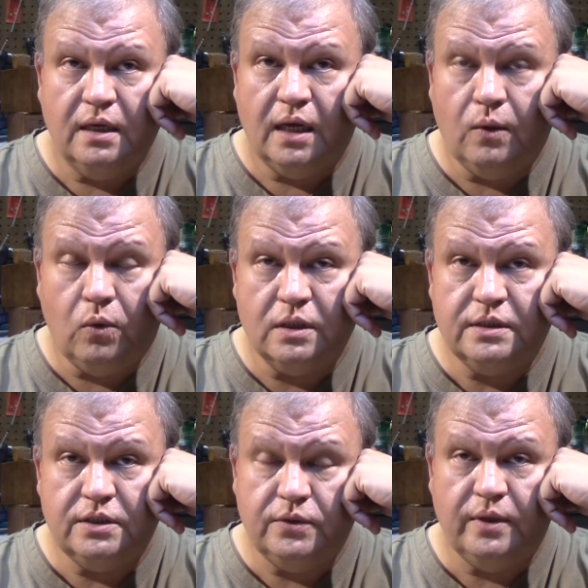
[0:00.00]
I walked
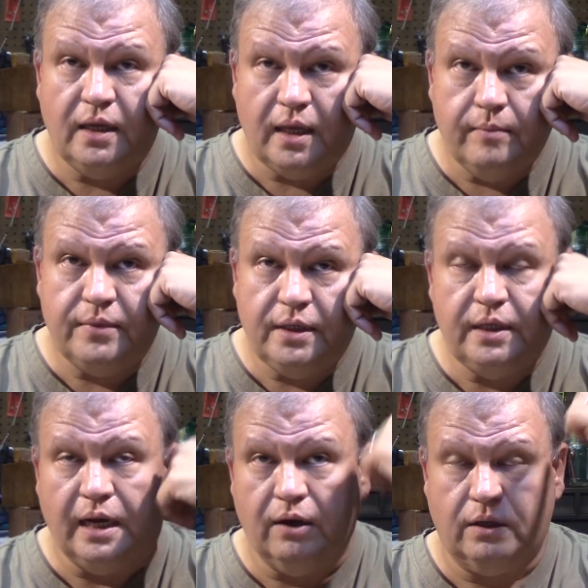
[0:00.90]
into an
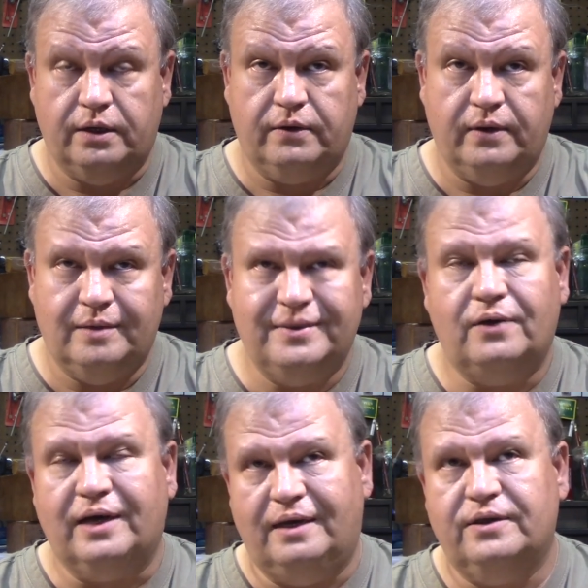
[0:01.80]
empty haircuttery. I mean,
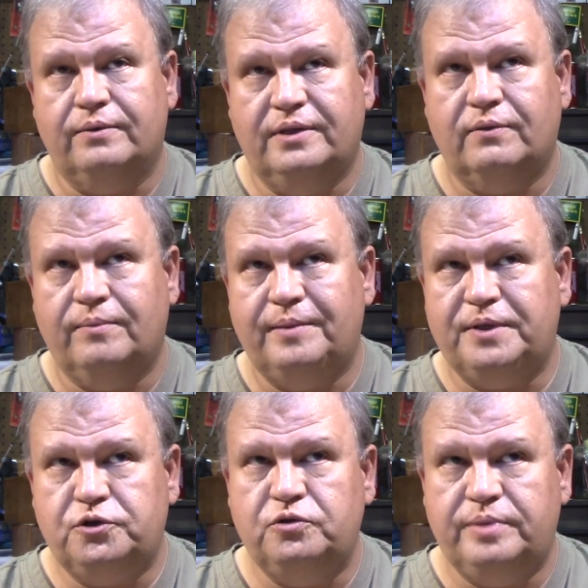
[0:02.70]
okay, there were
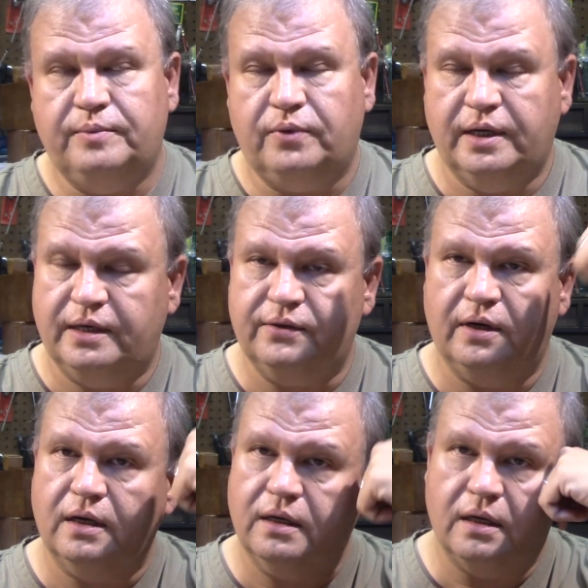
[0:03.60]
maybe two people getting their
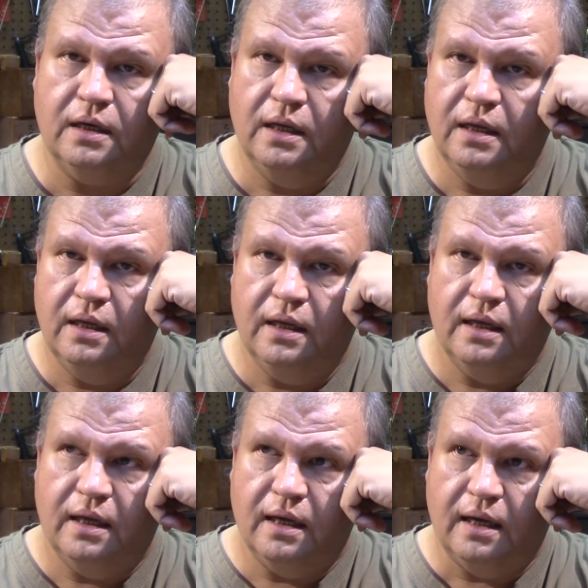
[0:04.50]
haircut.
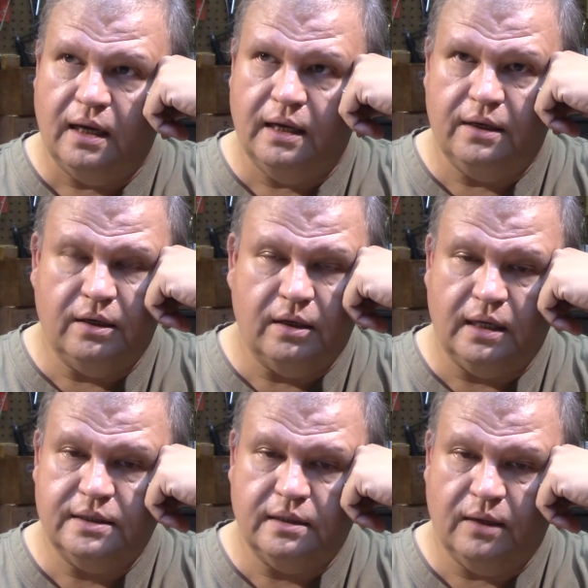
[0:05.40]
And
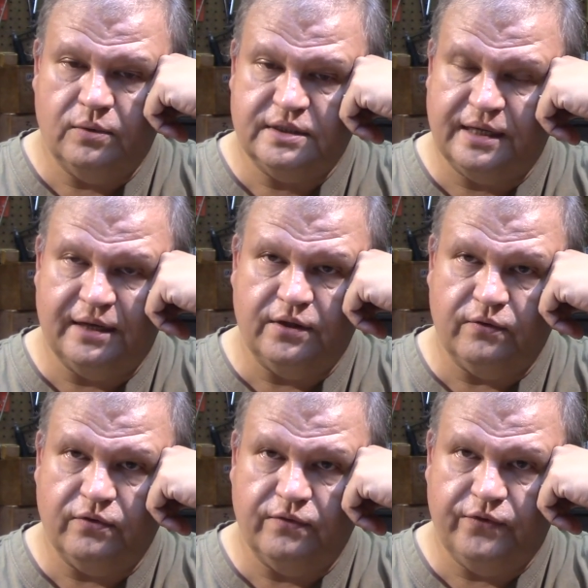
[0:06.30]
I stand there
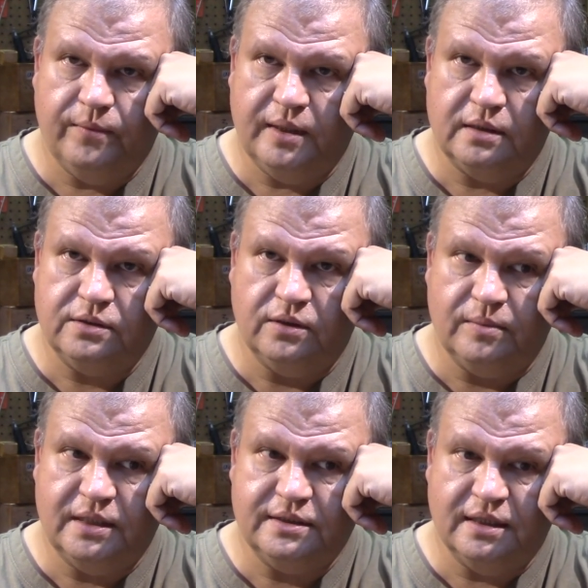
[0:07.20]
for a few minutes, and
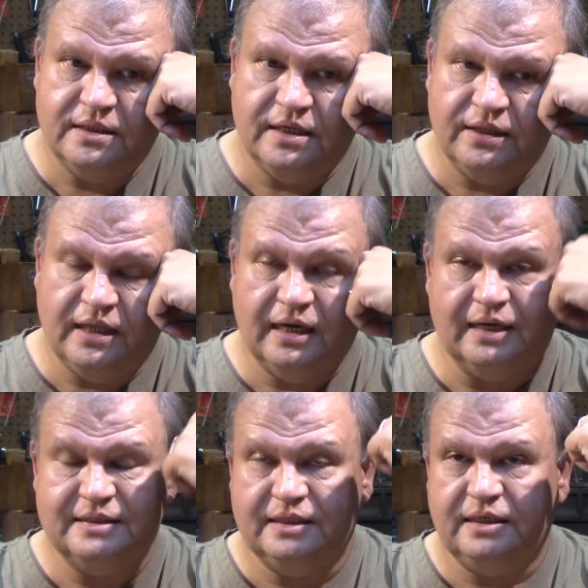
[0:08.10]
nobody says anything.
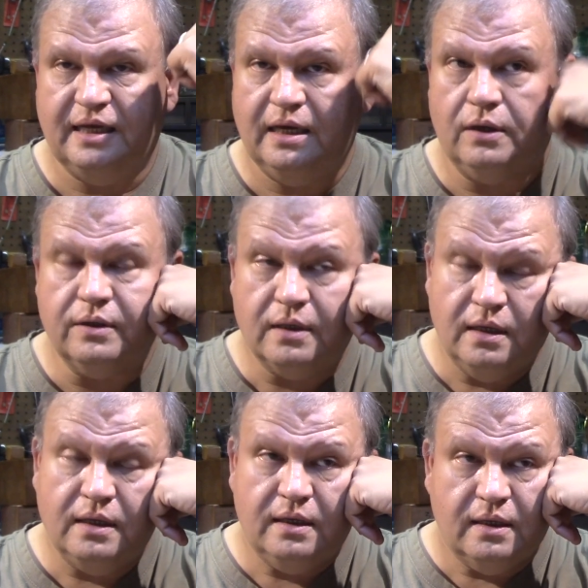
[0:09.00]
I sit down.
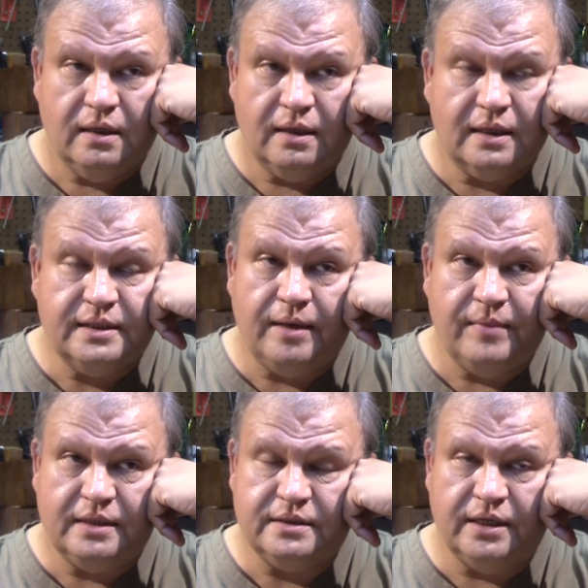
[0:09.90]
Like 10
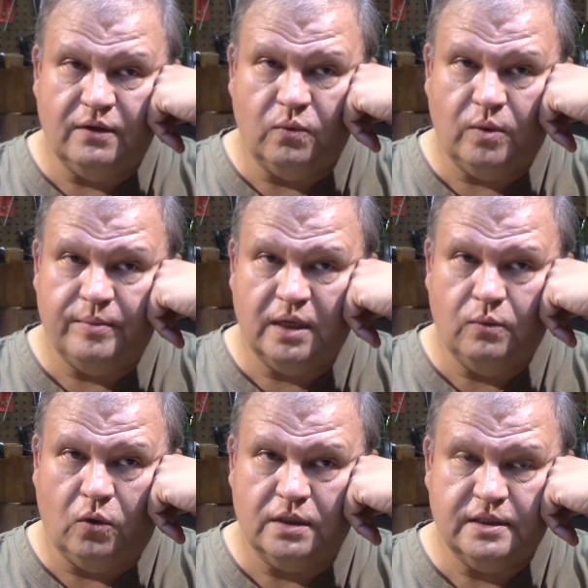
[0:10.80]
minutes later, a woman
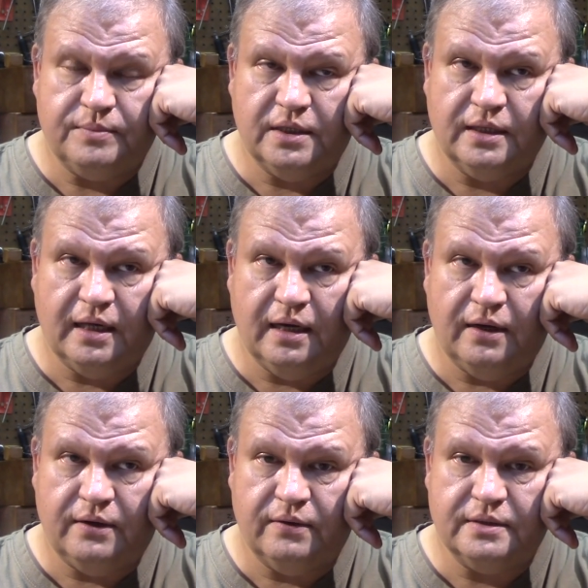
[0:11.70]
walks up to the
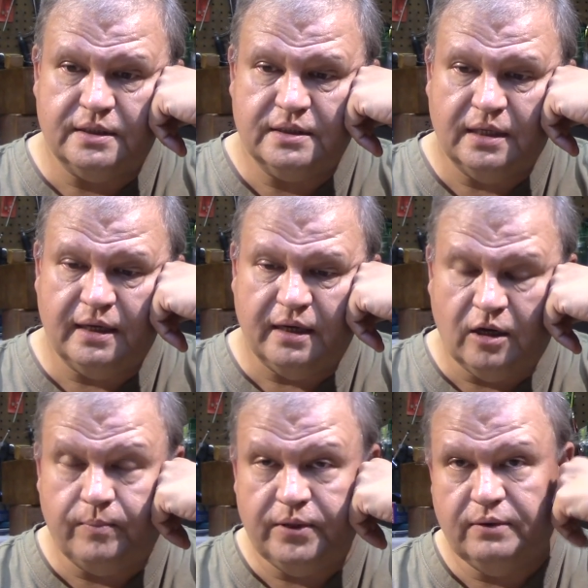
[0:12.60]
counter and says, "Can I
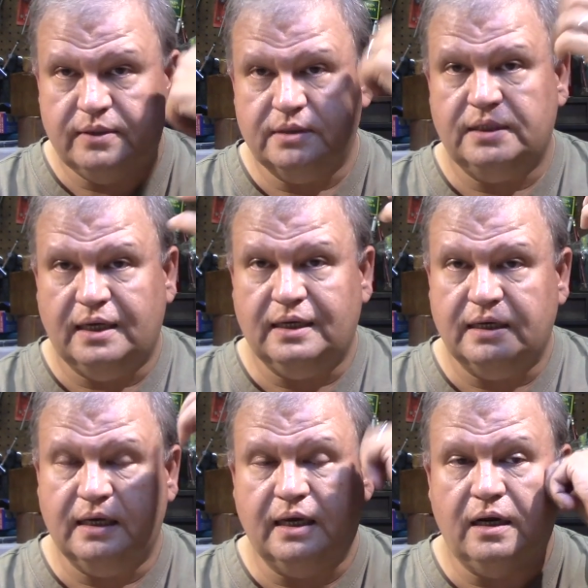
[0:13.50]
help you? I'd
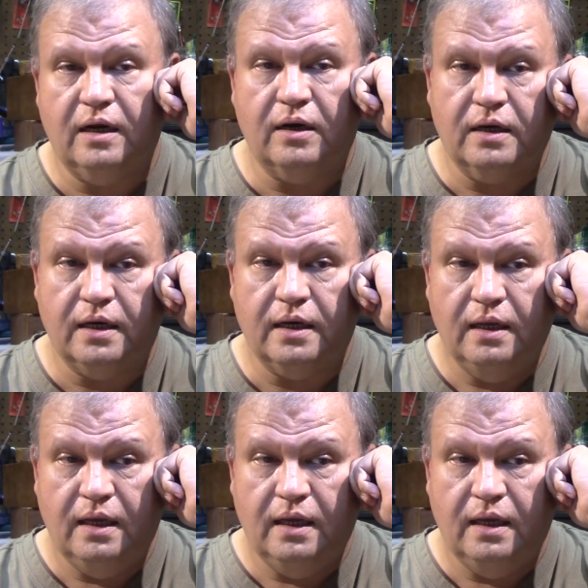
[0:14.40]
like to get a haircut."